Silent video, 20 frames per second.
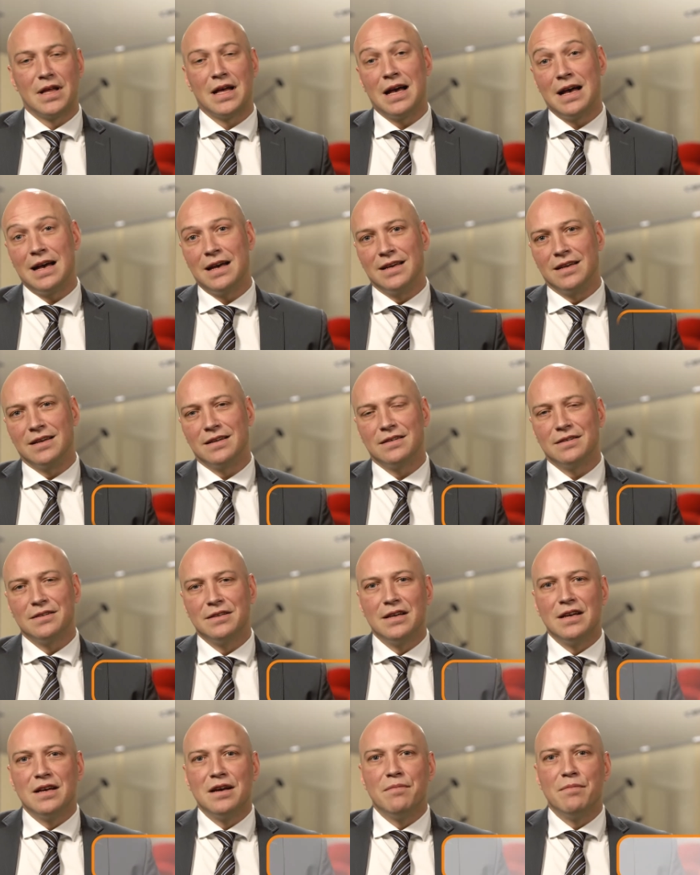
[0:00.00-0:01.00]
Hi,
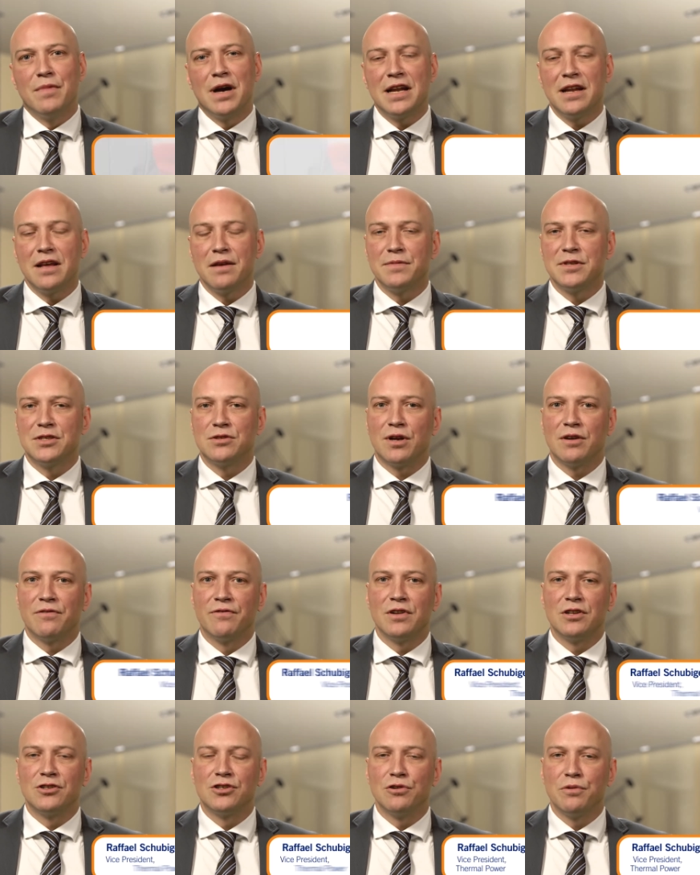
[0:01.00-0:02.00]
my name is
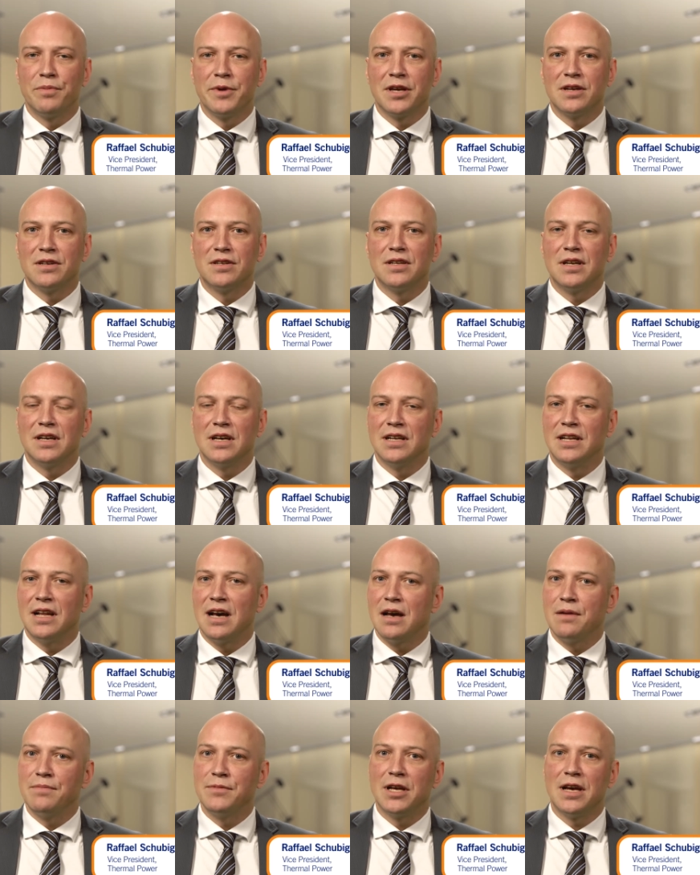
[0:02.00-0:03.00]
Raffael Schubiger and
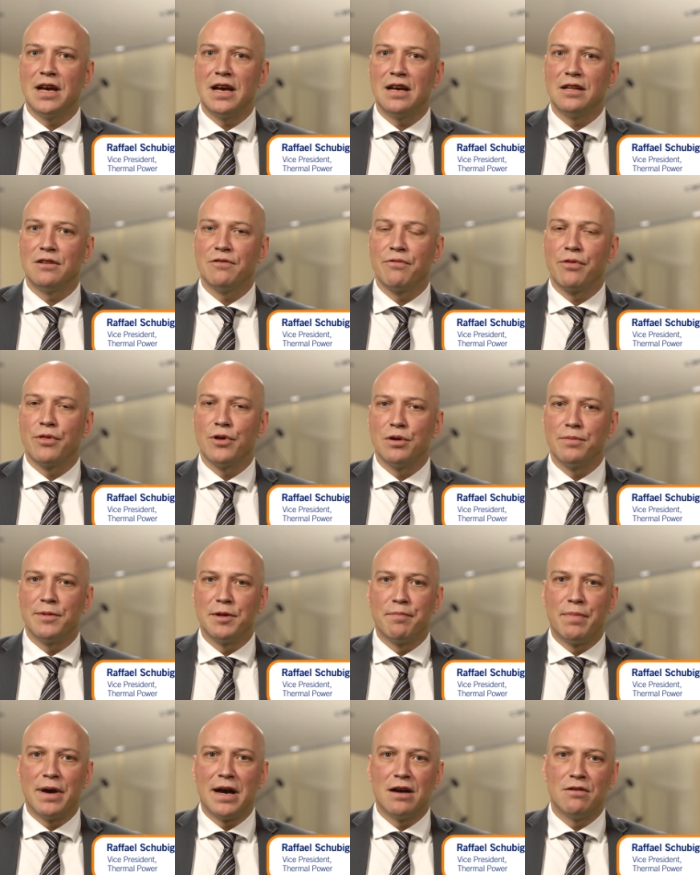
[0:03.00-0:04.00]
I am the head of thermal
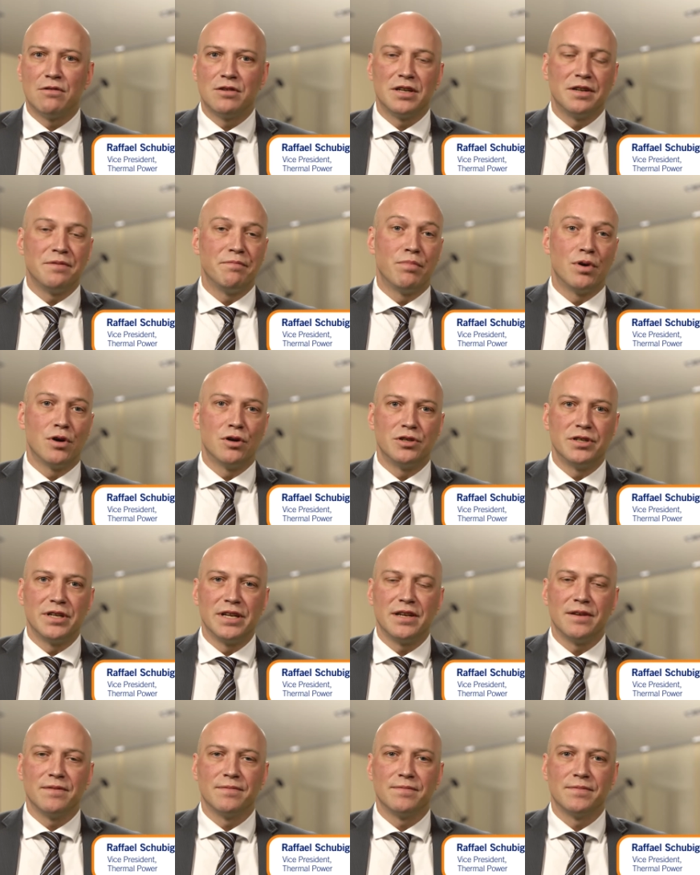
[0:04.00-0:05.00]
power in Pöyry.